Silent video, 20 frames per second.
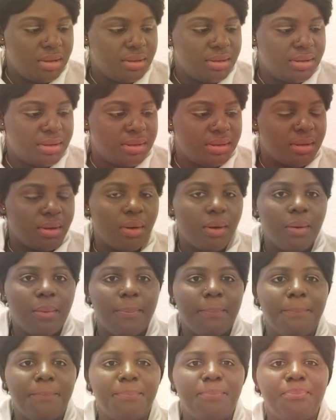
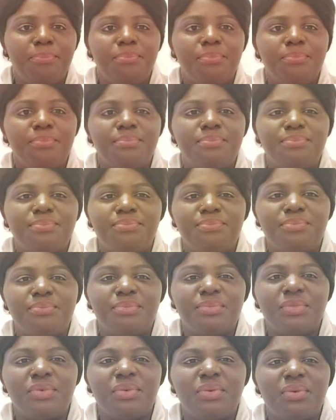some
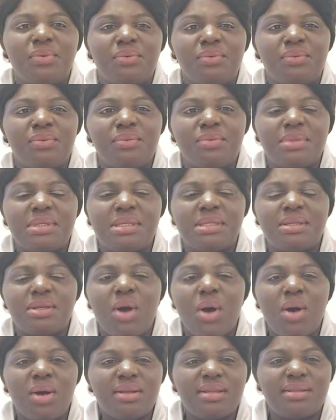
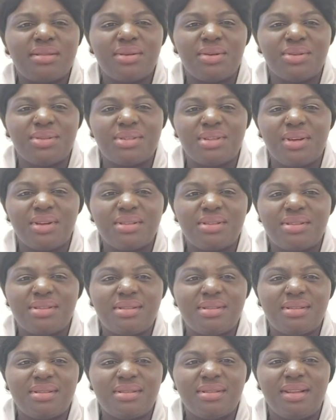sauce or
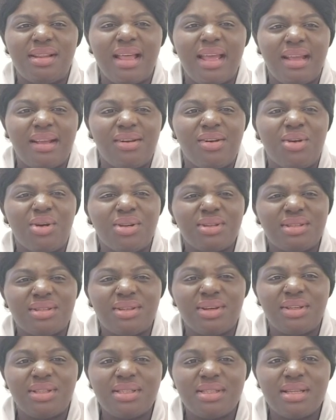sorts like hot
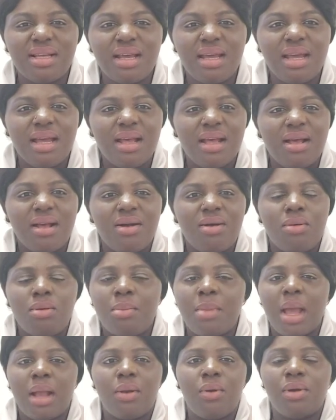sauce oh
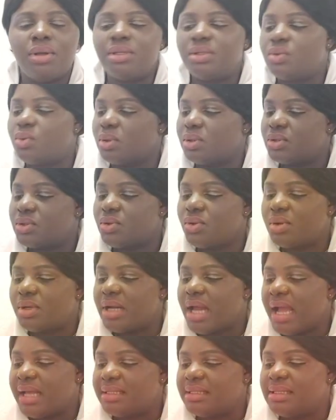my god it was so
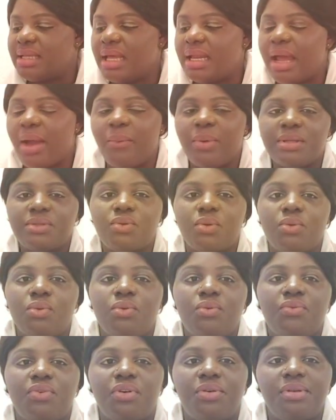nice then i went to
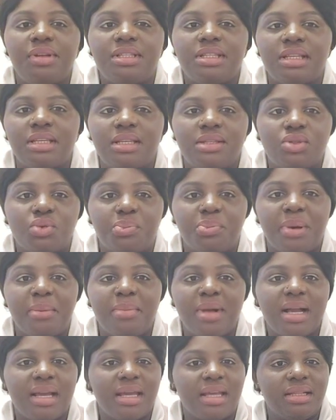look for it in the
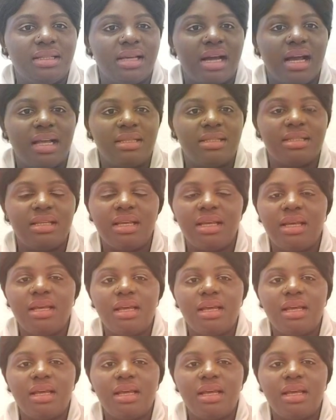supermarket guys